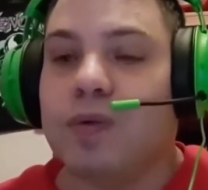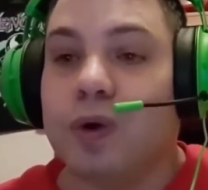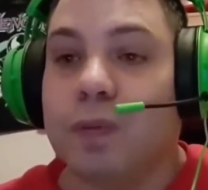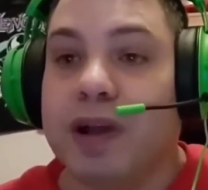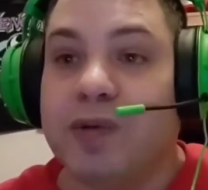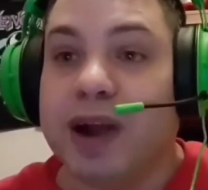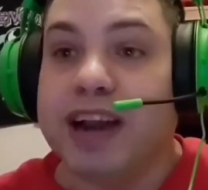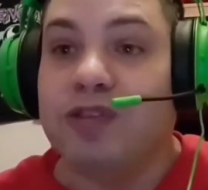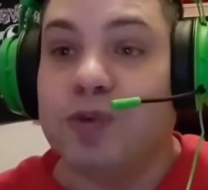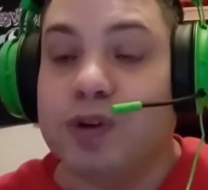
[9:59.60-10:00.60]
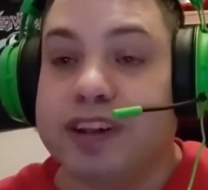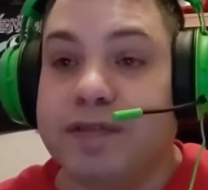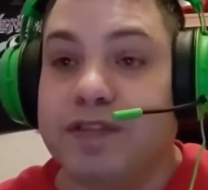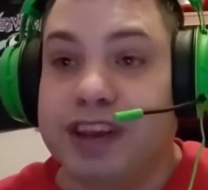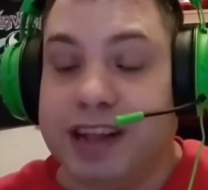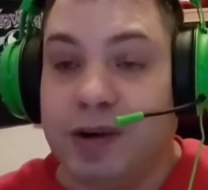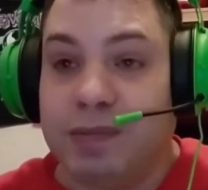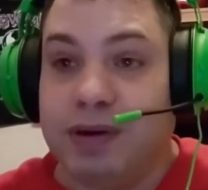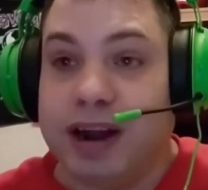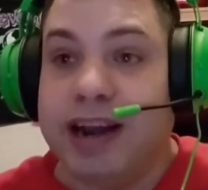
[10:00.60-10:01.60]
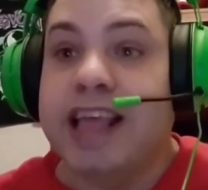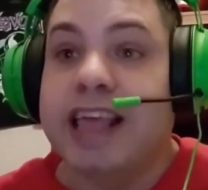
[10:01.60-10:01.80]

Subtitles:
Roman Reigns will defeat Daniel Bryan.